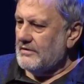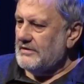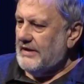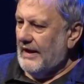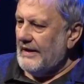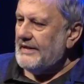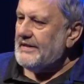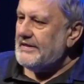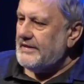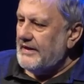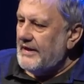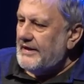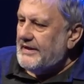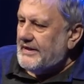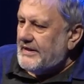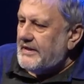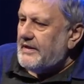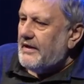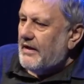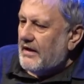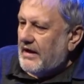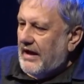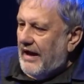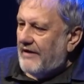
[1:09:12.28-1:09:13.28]
Does
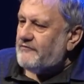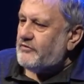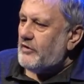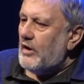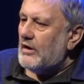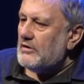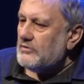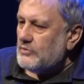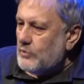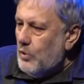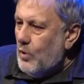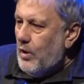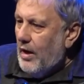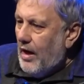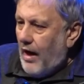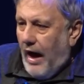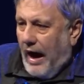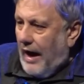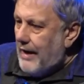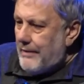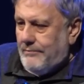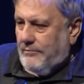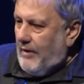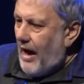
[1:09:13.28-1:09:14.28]
this have to,
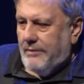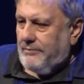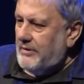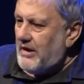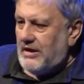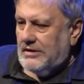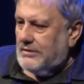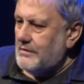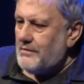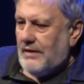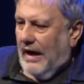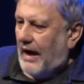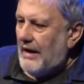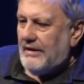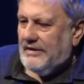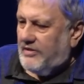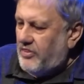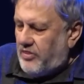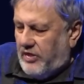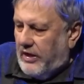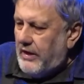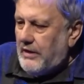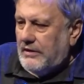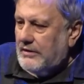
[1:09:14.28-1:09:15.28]
I
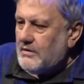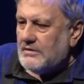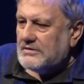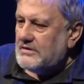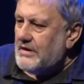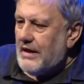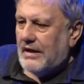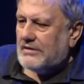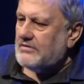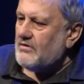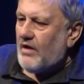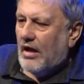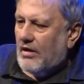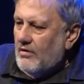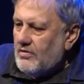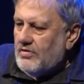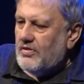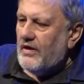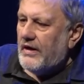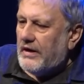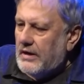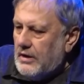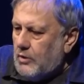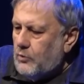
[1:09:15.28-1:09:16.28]
think that
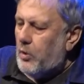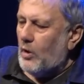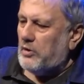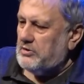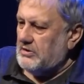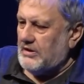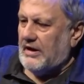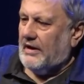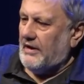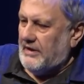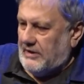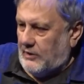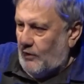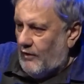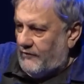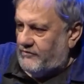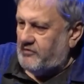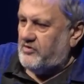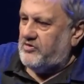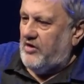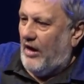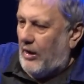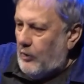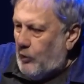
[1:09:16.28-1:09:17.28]
3/4
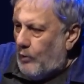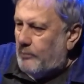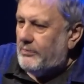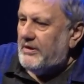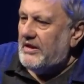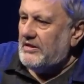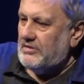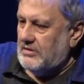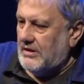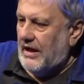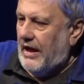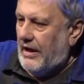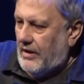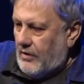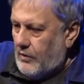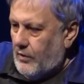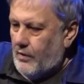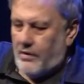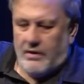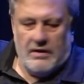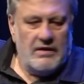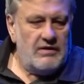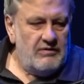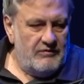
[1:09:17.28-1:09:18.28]
of Jacobin
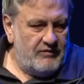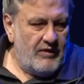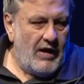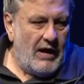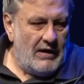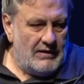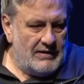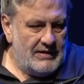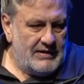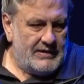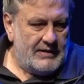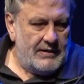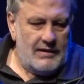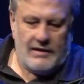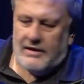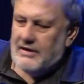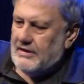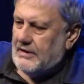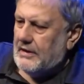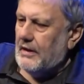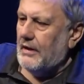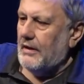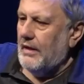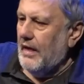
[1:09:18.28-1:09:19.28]
terror in France
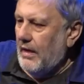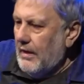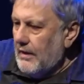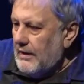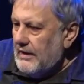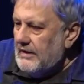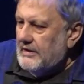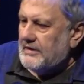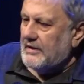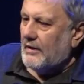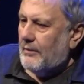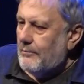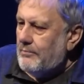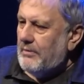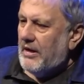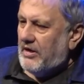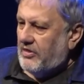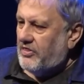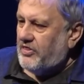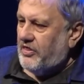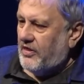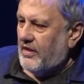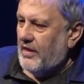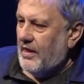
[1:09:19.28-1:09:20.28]
is a
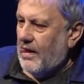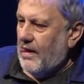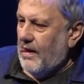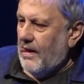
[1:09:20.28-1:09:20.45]
myth.